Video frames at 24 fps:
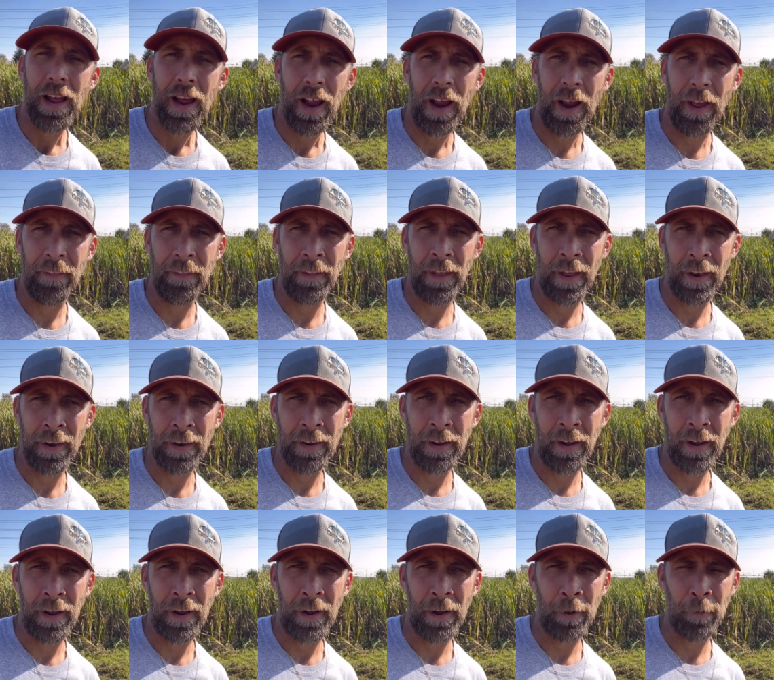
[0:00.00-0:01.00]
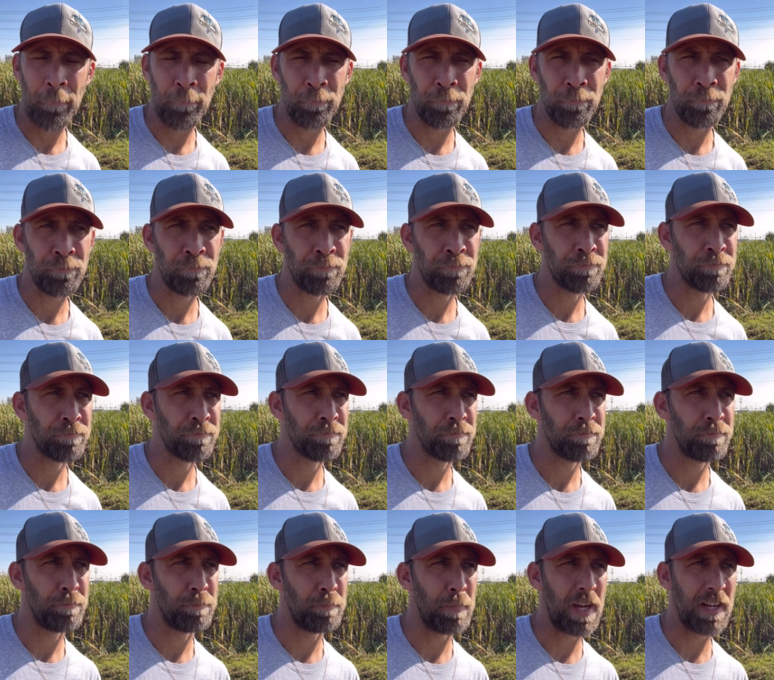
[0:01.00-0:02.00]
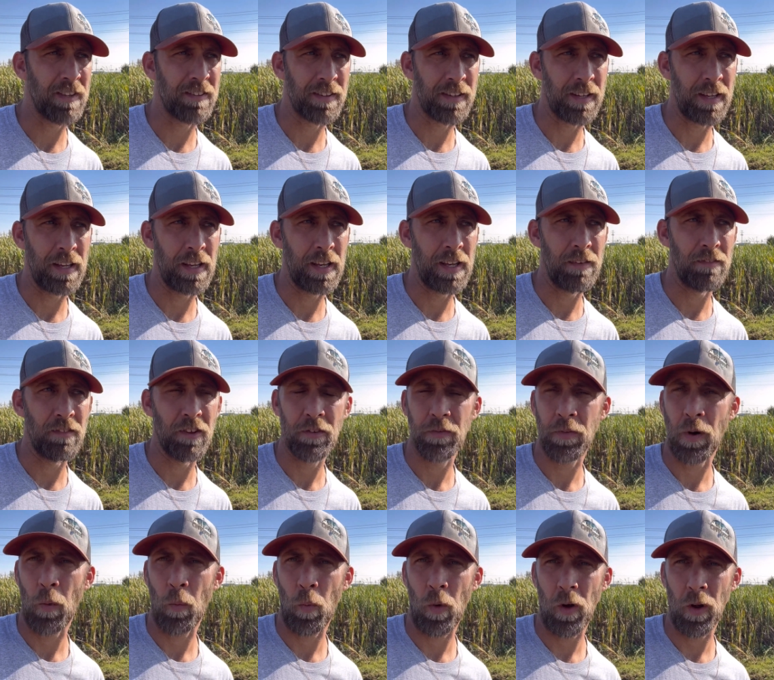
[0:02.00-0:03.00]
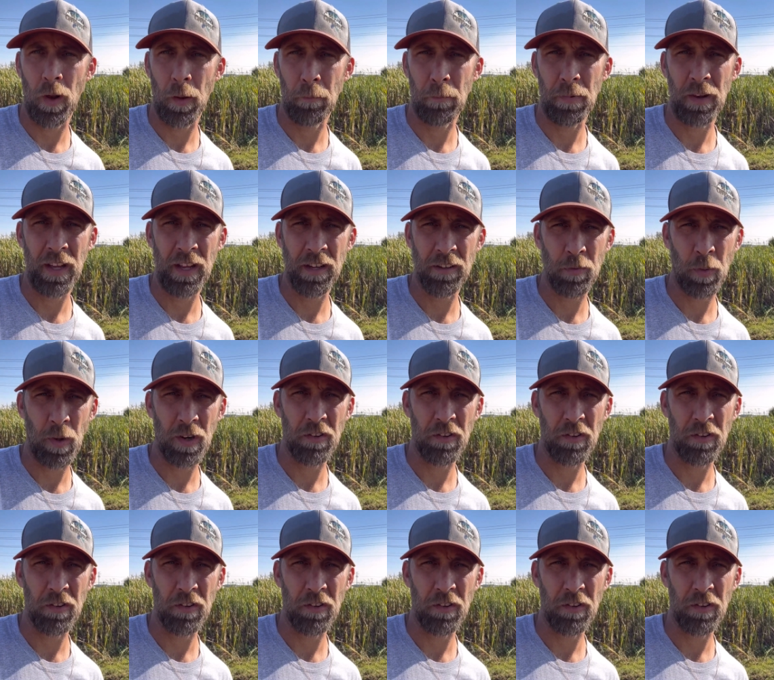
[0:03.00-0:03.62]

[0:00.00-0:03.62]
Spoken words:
And then basically leave this front wall in place.